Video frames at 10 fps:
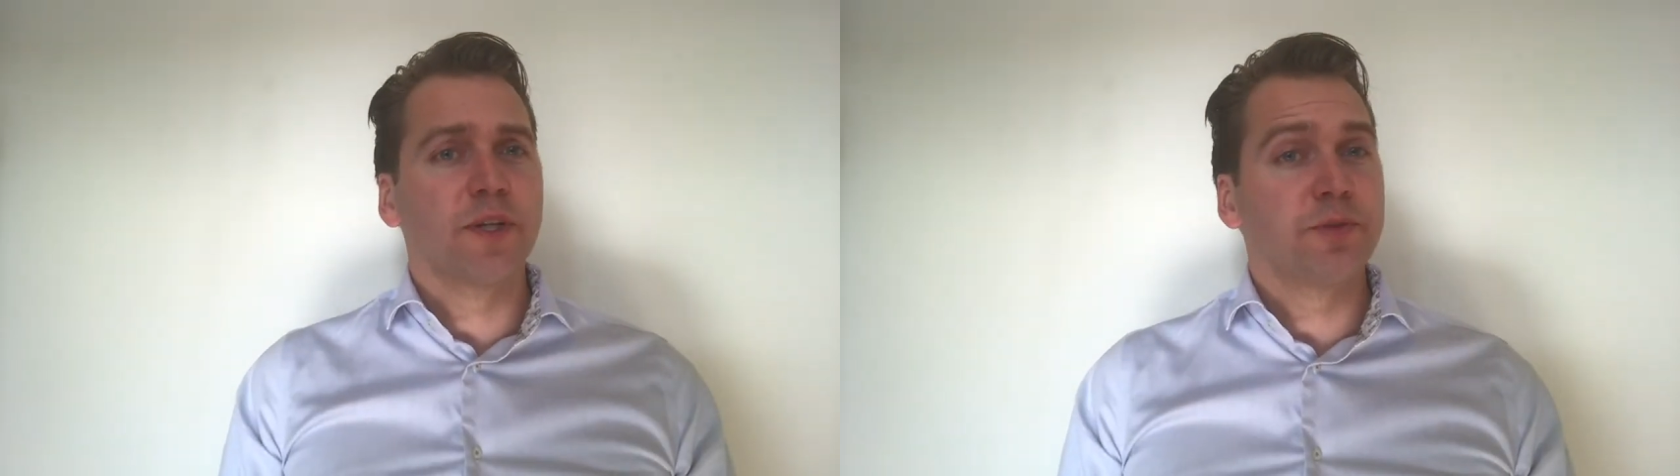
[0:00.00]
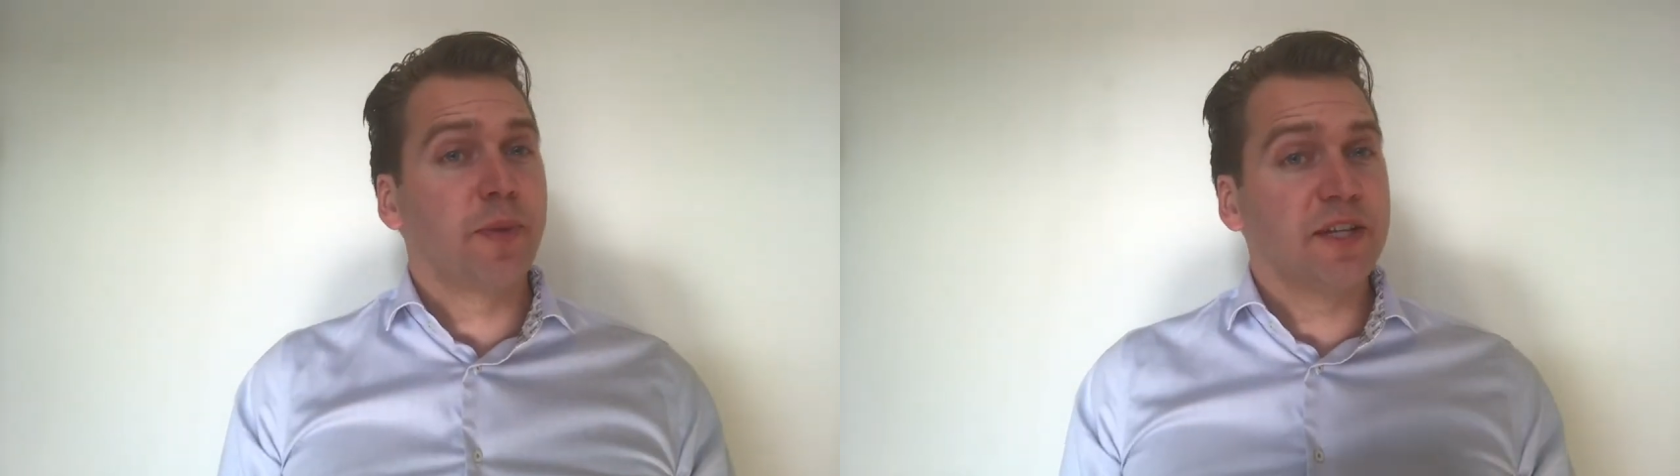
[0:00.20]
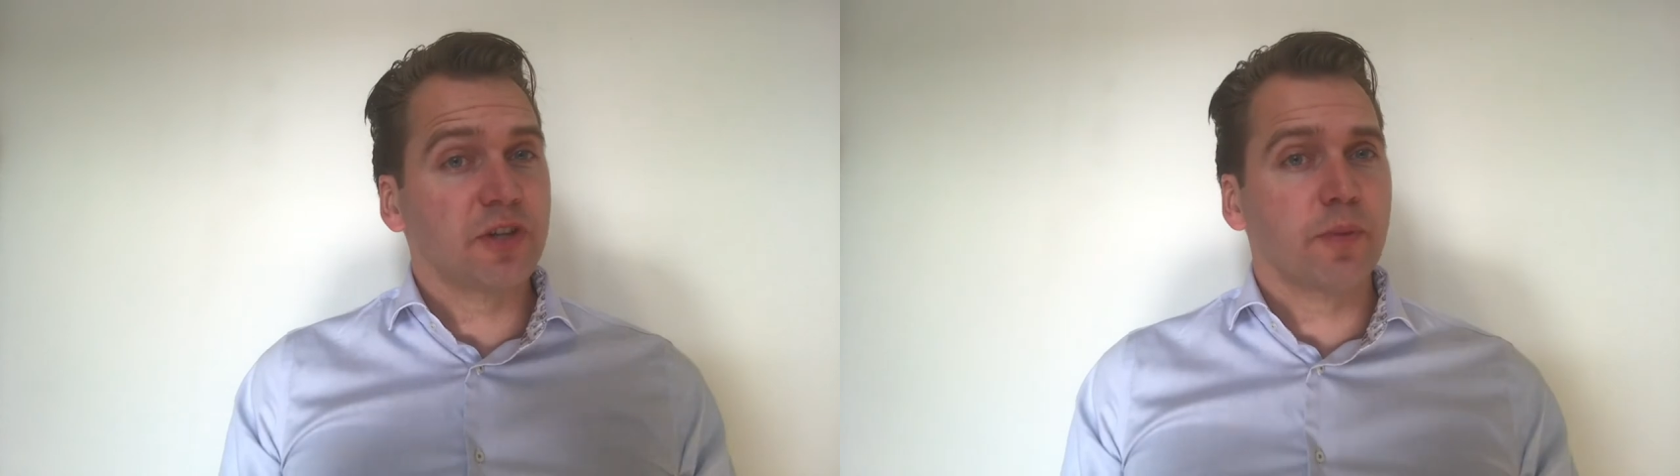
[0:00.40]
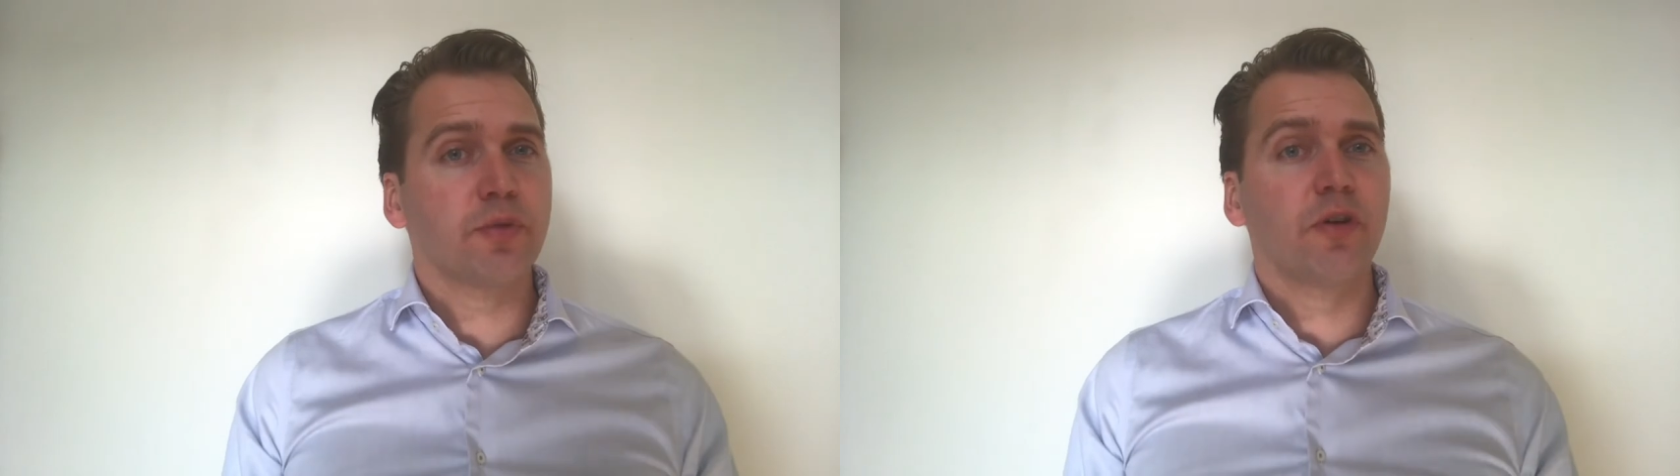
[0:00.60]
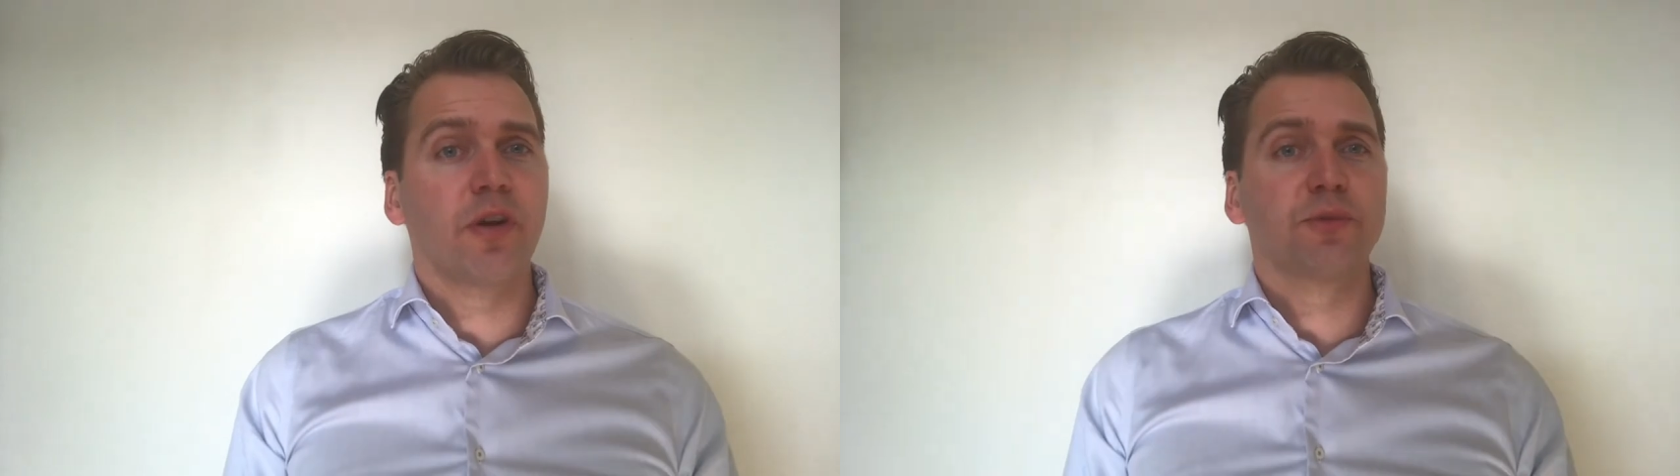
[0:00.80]
which makes our
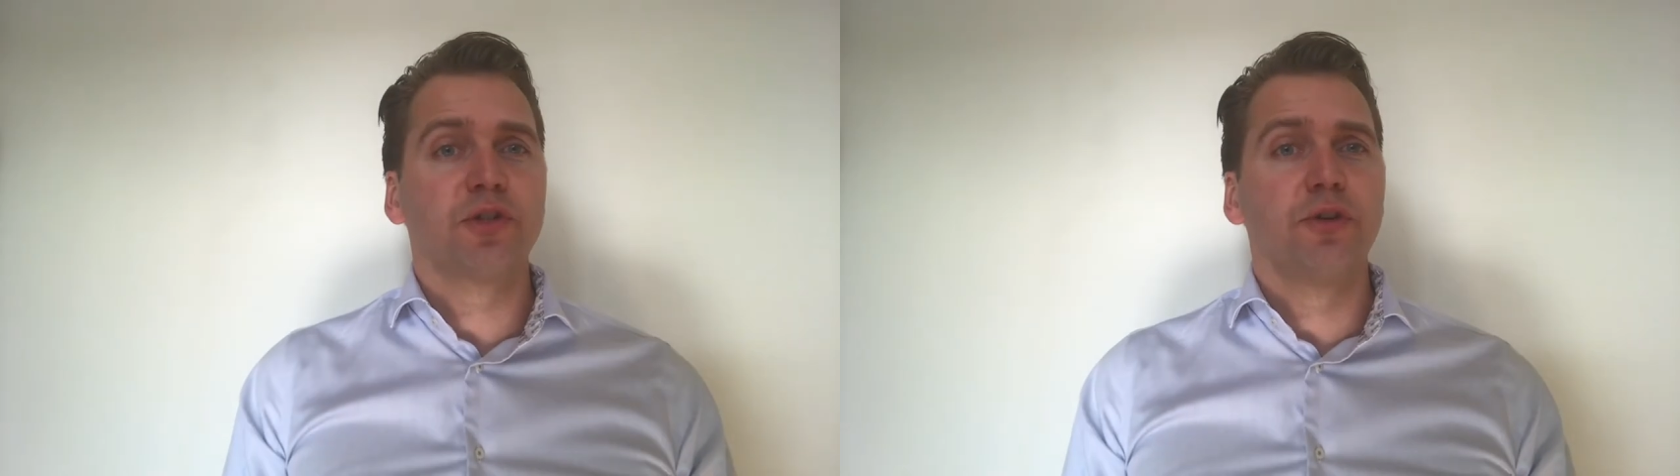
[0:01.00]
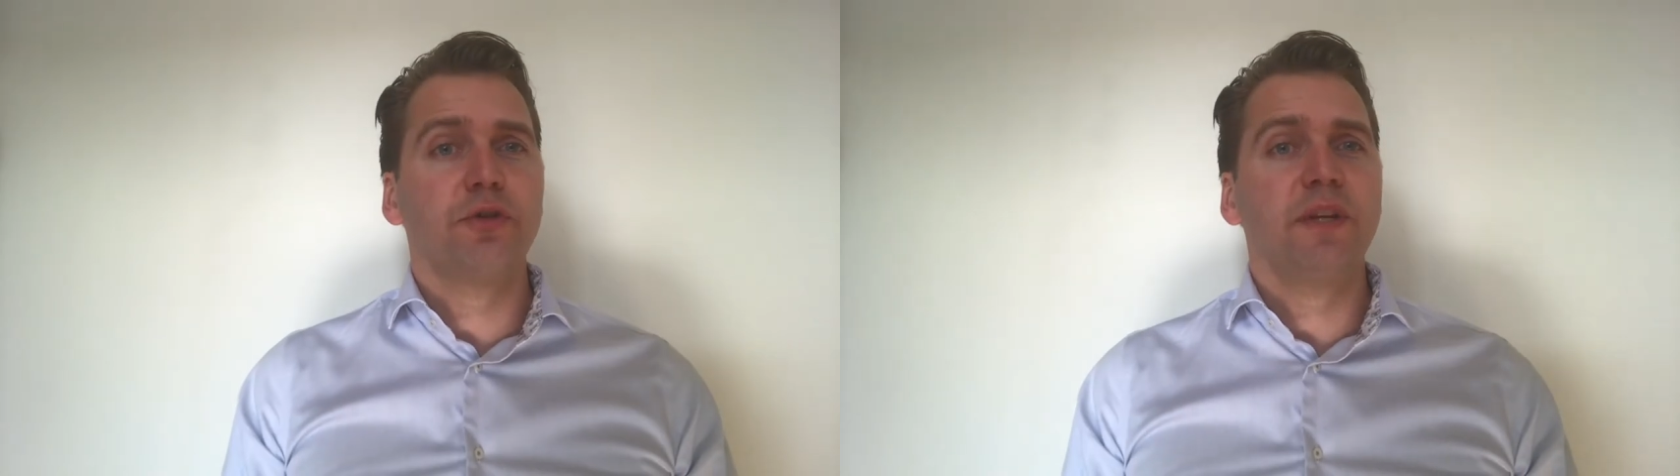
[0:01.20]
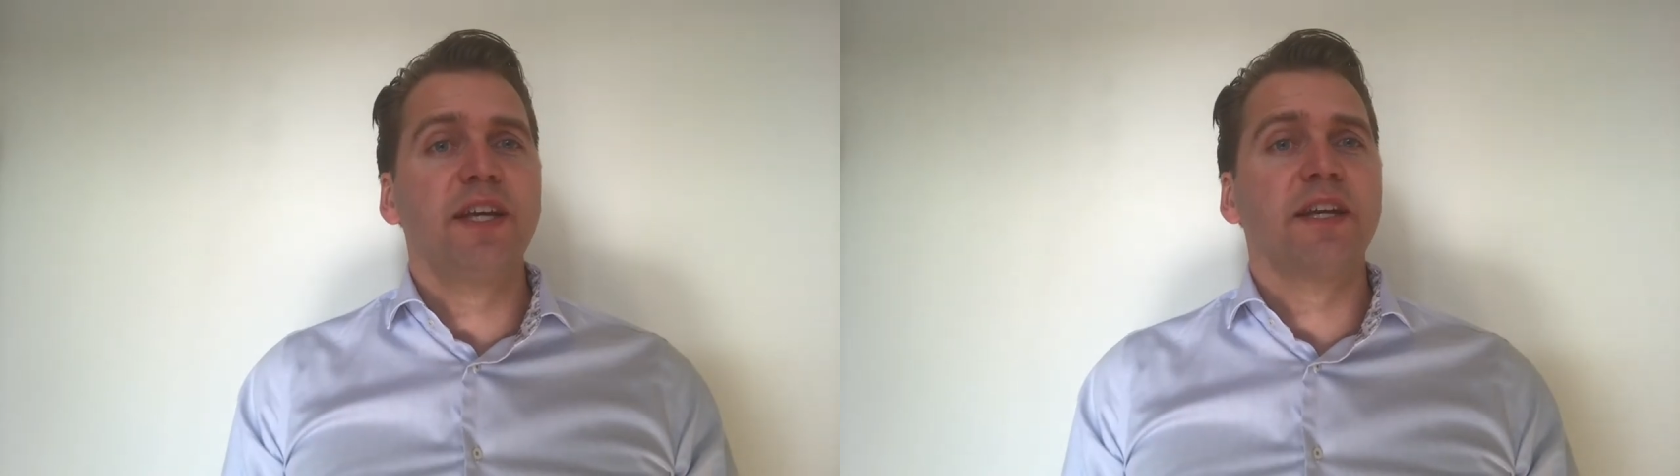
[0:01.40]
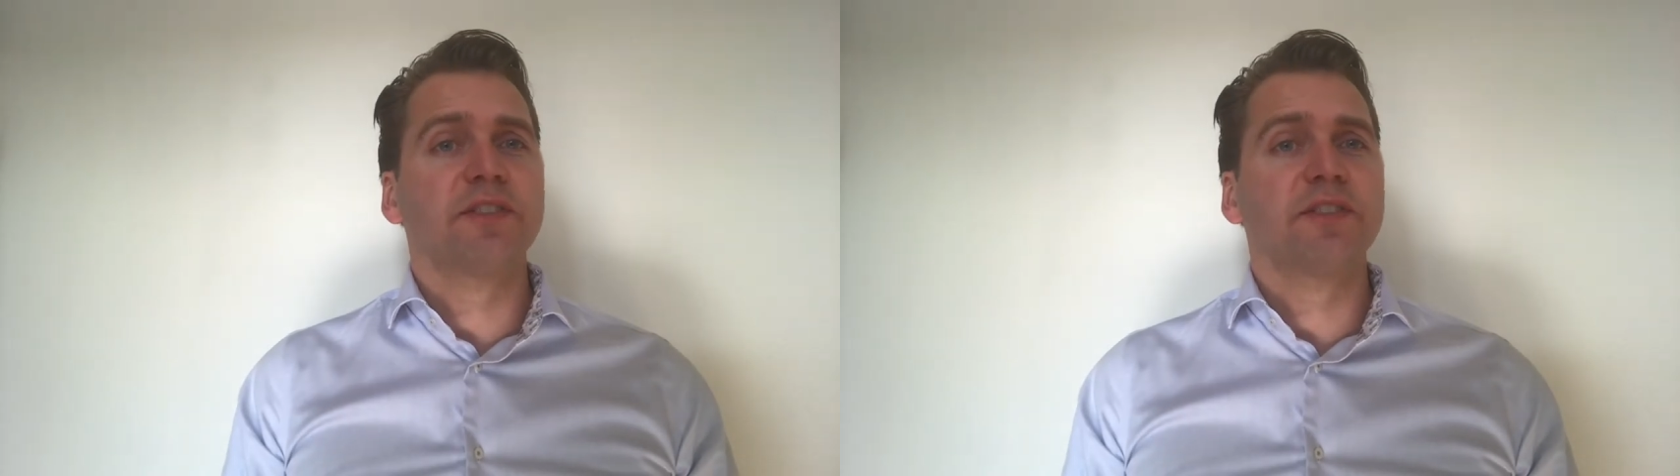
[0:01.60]
program so unique,